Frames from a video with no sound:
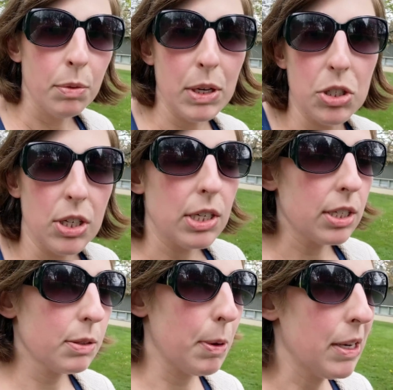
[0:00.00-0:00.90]
We usually
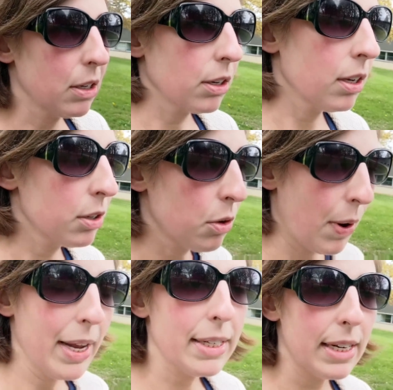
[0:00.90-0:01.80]
just spend a
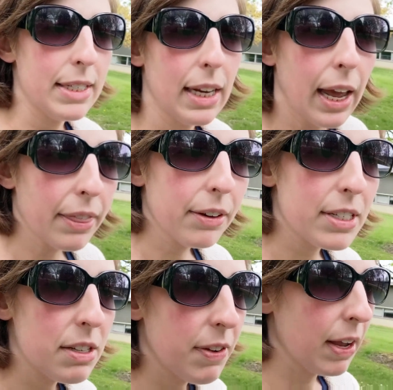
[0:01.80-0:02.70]
quiet day together
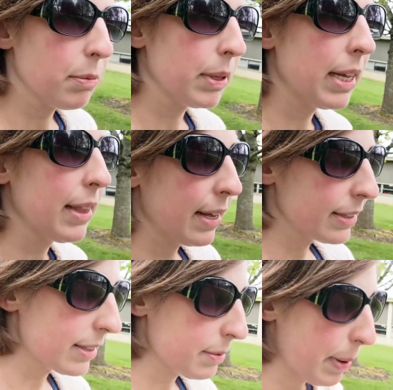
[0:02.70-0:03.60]
as a family.
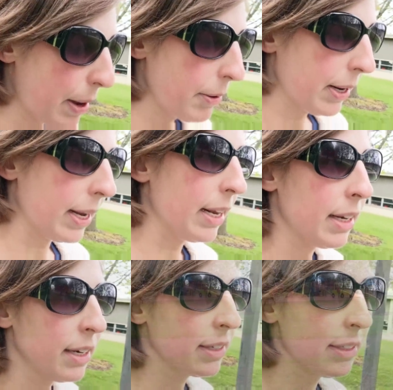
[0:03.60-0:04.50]
That's about it.